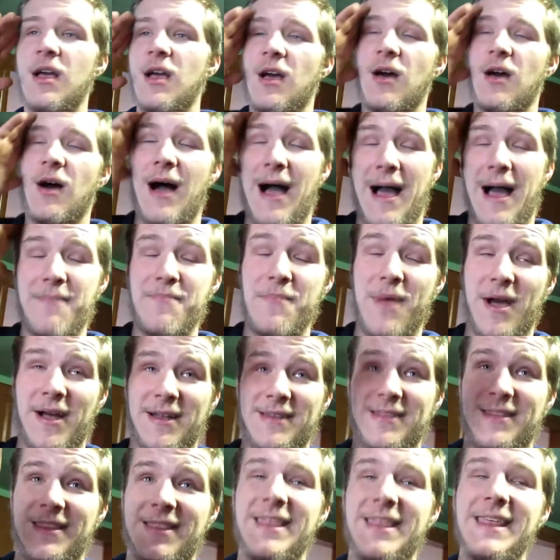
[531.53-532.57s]
Uh, I'm not
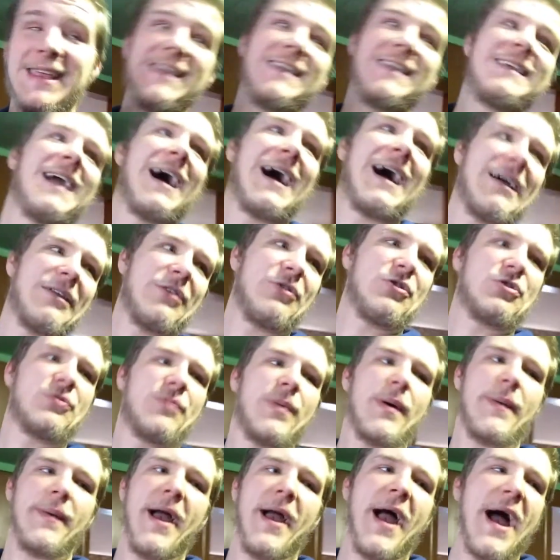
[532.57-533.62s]
the guy that you should
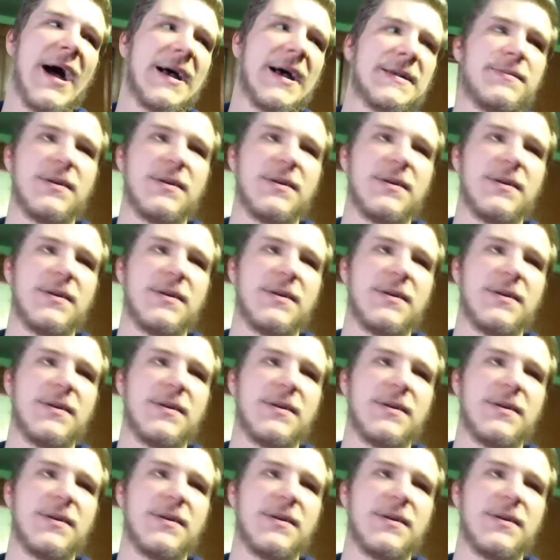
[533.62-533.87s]
probably ask,